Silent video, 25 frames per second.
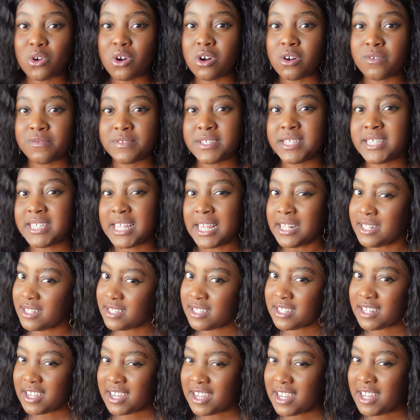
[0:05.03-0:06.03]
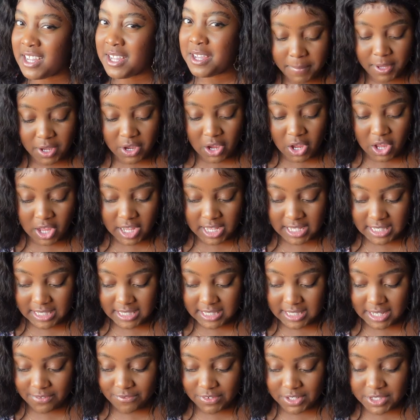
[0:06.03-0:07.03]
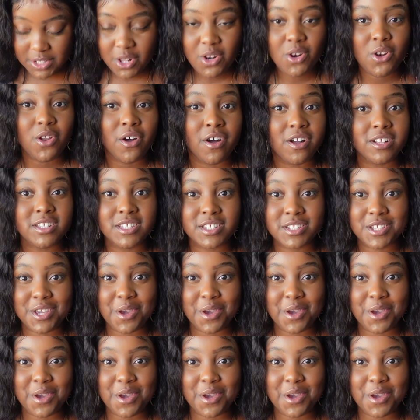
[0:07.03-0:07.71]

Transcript: off center because there is a lot